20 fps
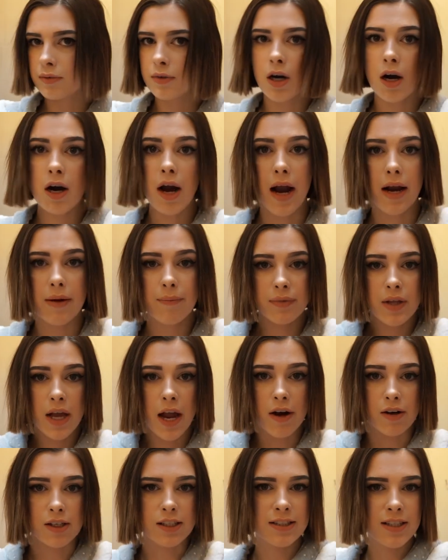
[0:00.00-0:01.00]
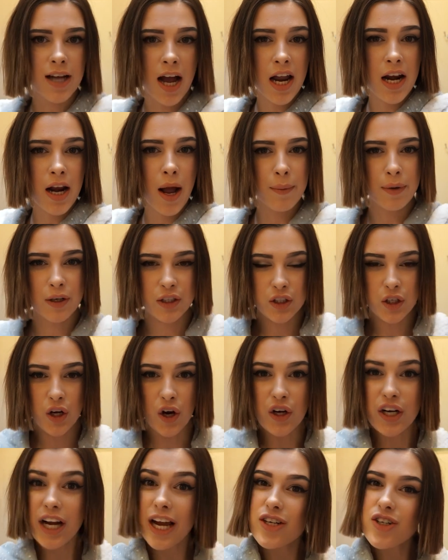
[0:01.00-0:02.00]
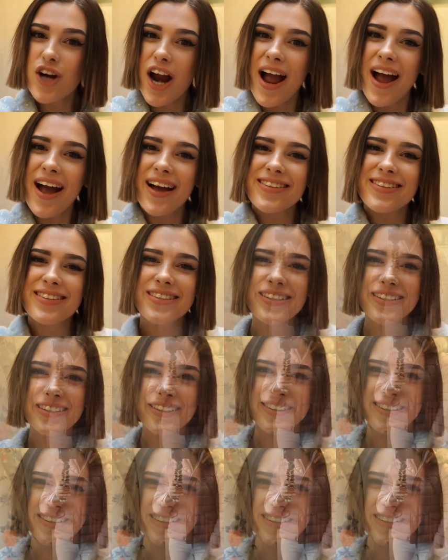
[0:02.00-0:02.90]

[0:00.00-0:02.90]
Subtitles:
All right, hair is done. I'm gonna go get dressed.